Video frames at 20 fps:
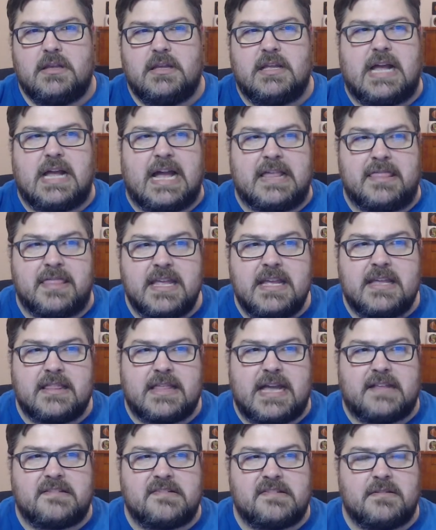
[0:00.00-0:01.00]
I think
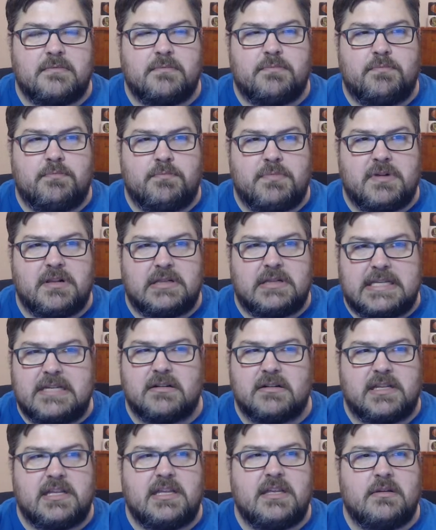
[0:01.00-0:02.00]
that's
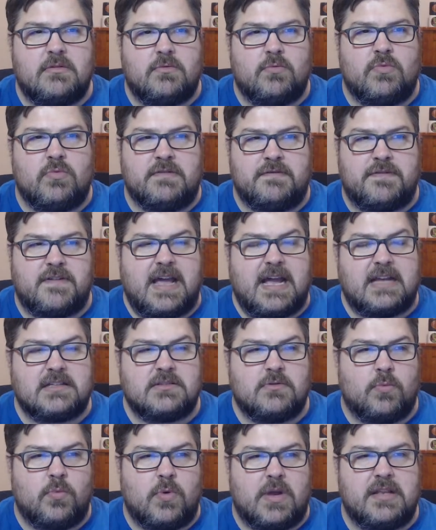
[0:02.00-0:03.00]
clearly, in
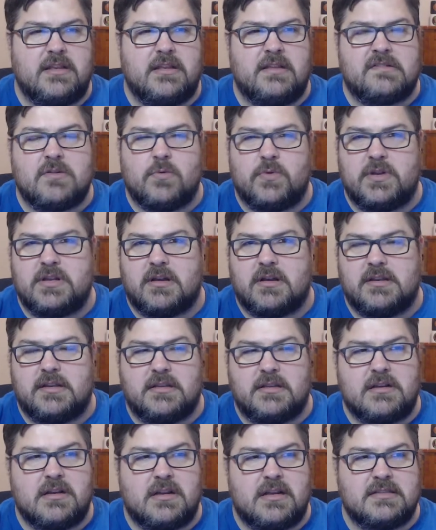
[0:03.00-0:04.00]
fact, what is going on
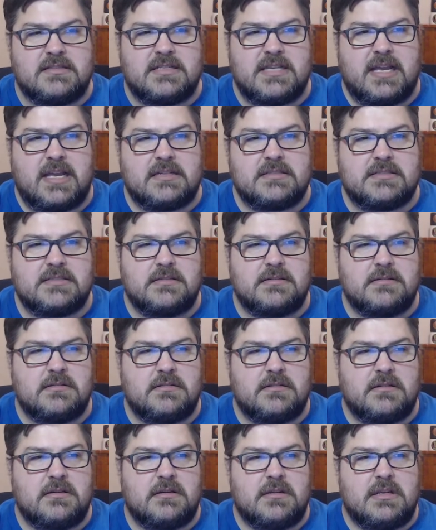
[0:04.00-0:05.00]
in the context.
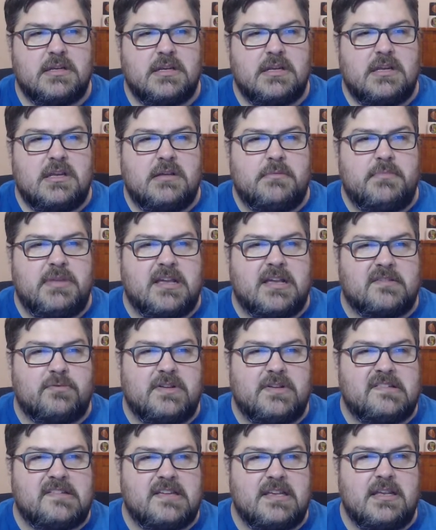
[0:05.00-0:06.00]
Because
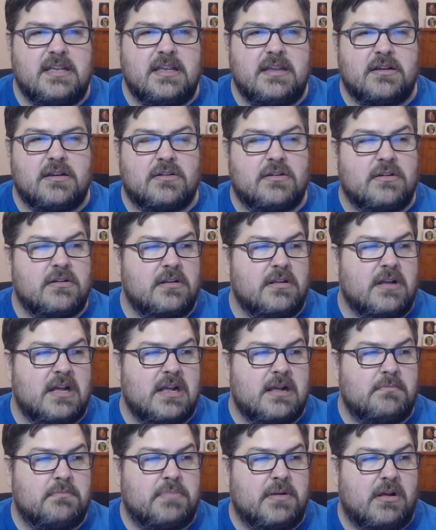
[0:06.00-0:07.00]
we see here
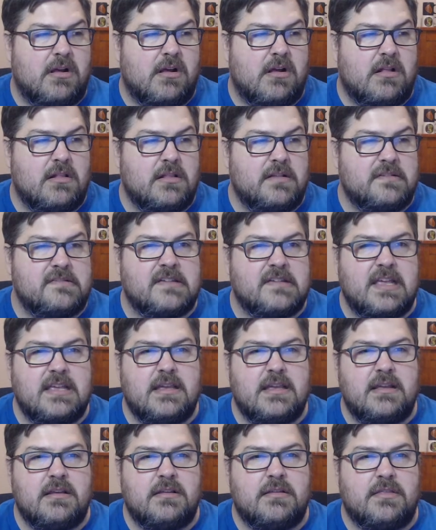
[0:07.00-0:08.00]
Paul
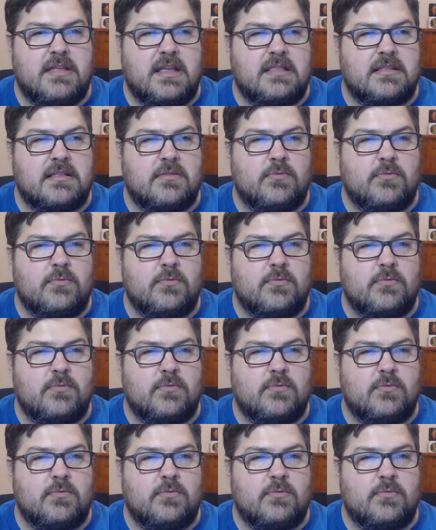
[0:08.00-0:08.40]
saying that